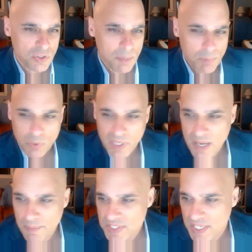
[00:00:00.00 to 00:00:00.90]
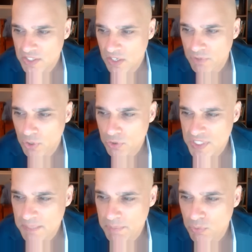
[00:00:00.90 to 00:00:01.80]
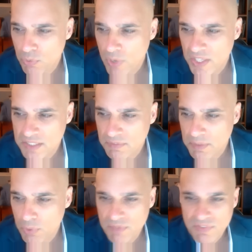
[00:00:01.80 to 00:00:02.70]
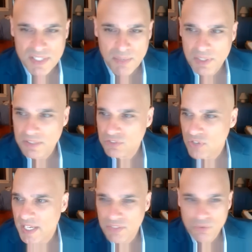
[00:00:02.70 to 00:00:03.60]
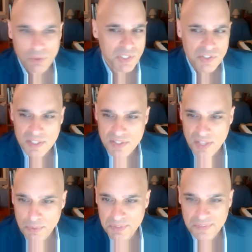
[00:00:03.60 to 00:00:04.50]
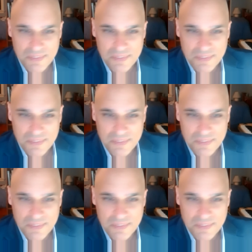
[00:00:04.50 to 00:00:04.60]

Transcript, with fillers: So, a couple quick comments on young voters. Keep it relatively brief because I want to try to get through a bunch of these other ones.